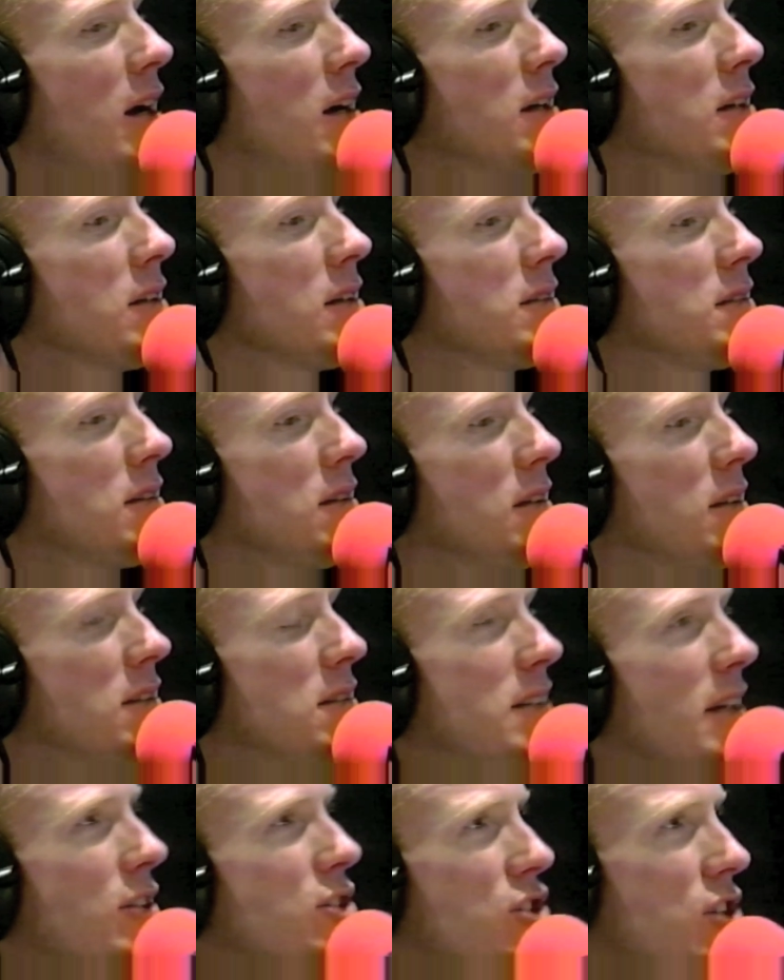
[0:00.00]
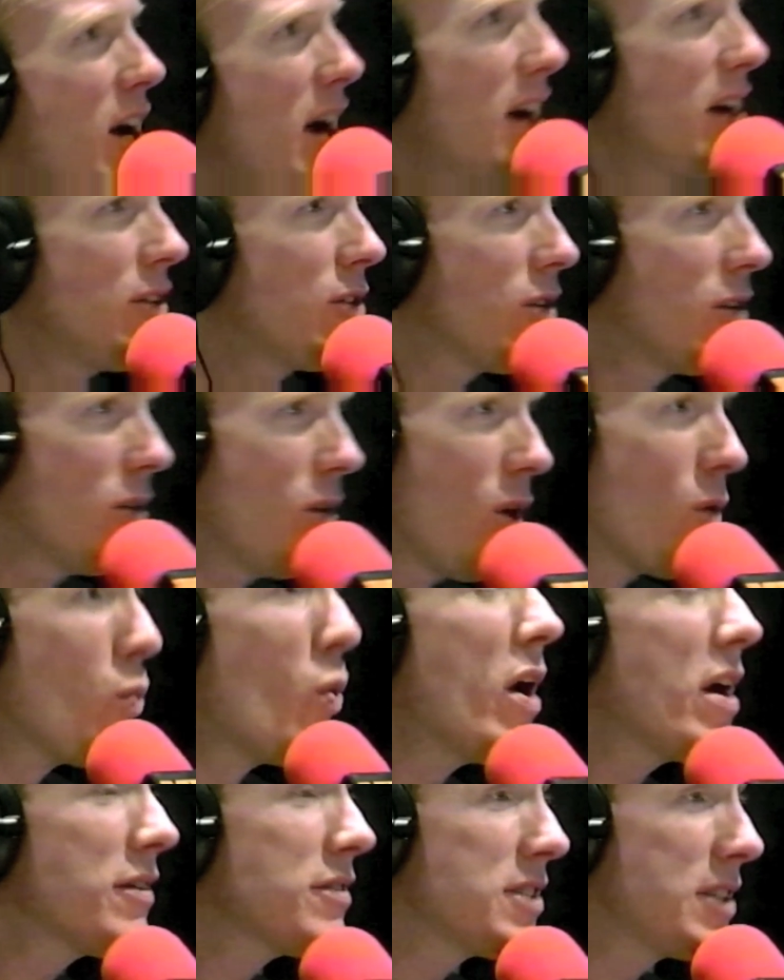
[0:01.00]
the same things all talk show hosts
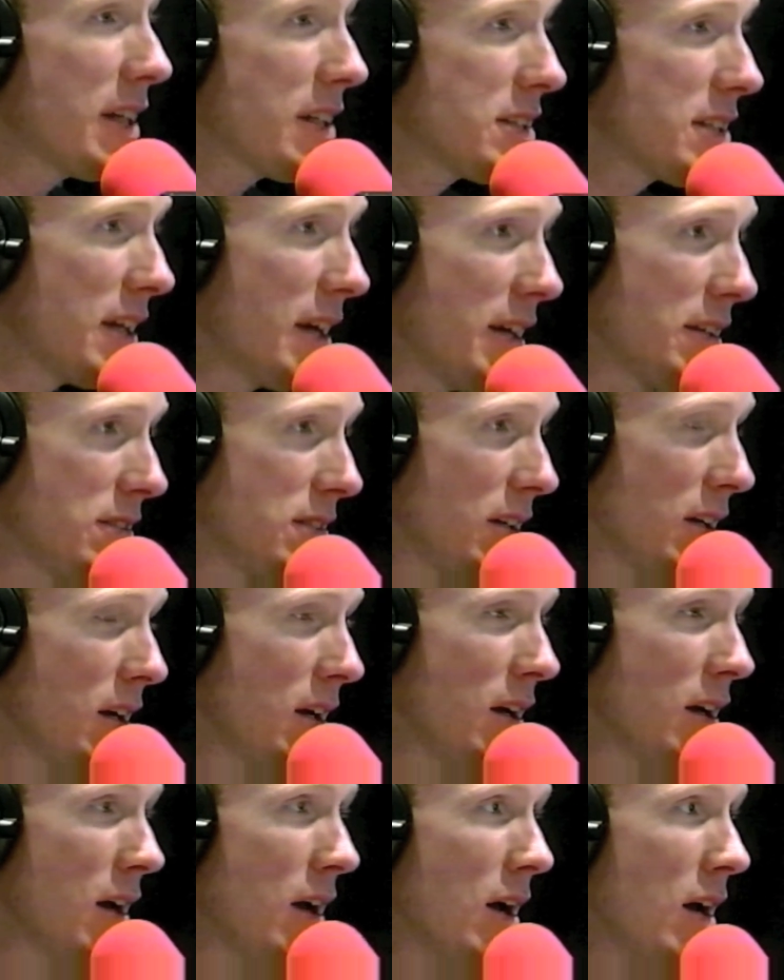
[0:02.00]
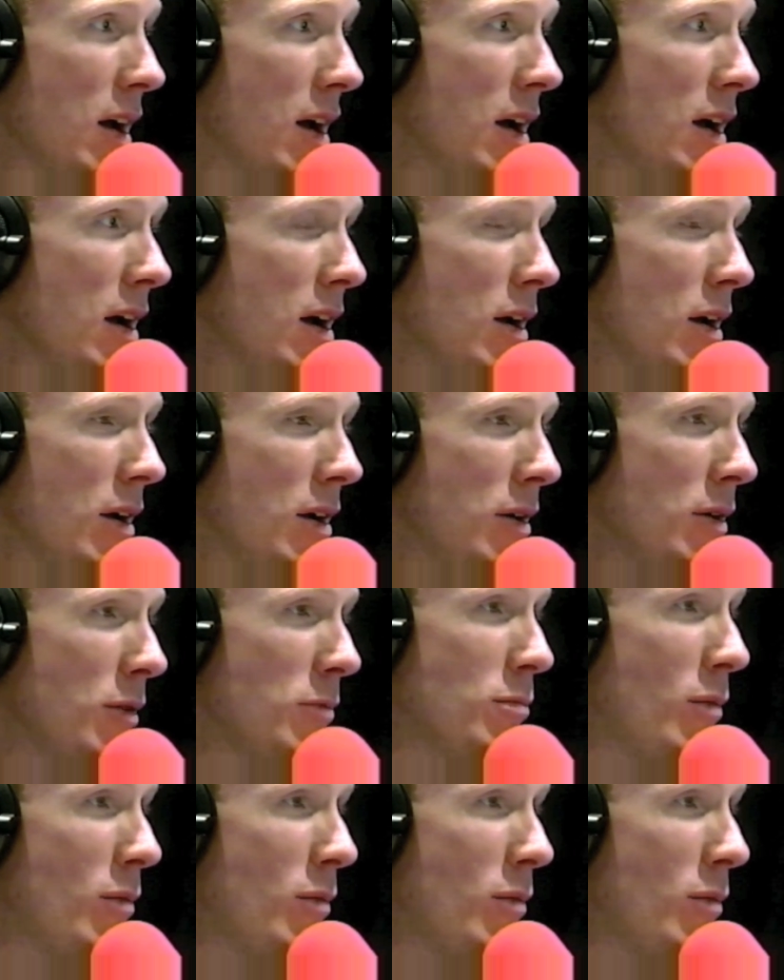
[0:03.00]
talk about, but these hosts are